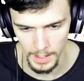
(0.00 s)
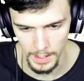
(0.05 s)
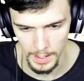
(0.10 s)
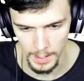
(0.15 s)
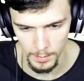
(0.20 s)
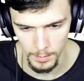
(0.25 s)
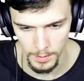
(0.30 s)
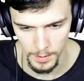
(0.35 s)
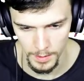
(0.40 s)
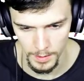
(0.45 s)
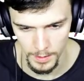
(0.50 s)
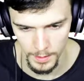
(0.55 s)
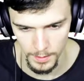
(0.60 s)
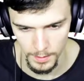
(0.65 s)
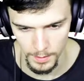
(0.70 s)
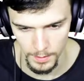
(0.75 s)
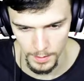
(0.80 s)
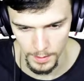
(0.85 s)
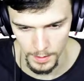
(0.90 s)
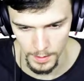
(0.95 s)
kind of want to
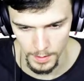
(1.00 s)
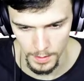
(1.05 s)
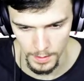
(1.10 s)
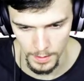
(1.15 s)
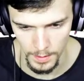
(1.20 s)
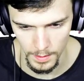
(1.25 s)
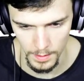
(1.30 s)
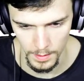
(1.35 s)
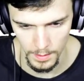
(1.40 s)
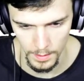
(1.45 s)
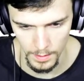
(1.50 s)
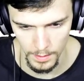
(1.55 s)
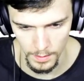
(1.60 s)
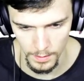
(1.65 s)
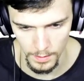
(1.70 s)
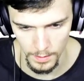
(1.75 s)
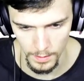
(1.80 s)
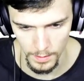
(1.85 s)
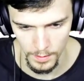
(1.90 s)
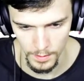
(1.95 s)
just
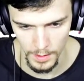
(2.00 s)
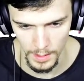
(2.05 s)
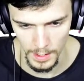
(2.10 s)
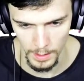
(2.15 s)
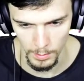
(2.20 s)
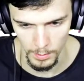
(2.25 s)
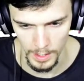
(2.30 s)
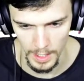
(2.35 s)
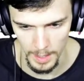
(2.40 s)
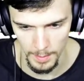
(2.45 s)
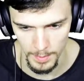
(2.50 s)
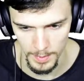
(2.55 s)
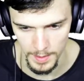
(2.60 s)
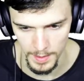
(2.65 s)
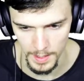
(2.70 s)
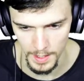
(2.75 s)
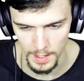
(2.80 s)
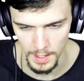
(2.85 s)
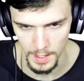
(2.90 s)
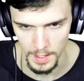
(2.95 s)
see what
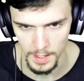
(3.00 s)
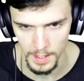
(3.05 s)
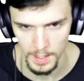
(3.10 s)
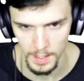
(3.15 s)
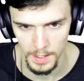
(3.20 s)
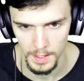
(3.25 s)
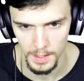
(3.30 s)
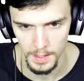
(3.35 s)
happens here.